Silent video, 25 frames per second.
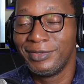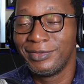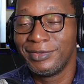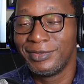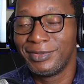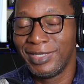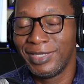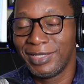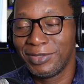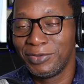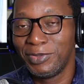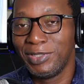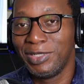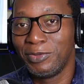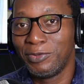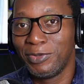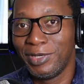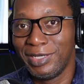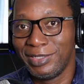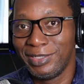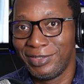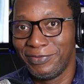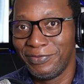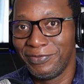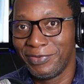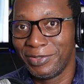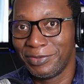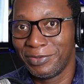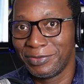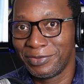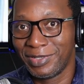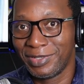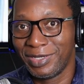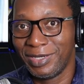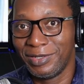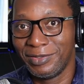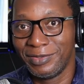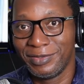It's actually quite difficult
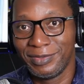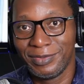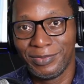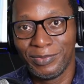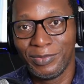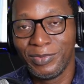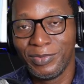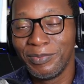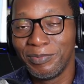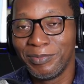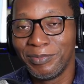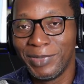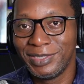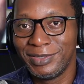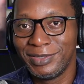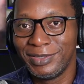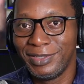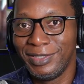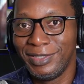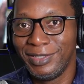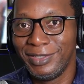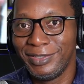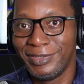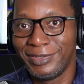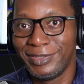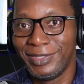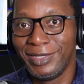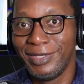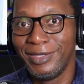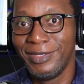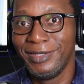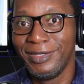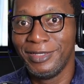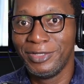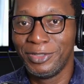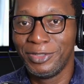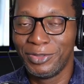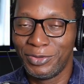to count. Much easier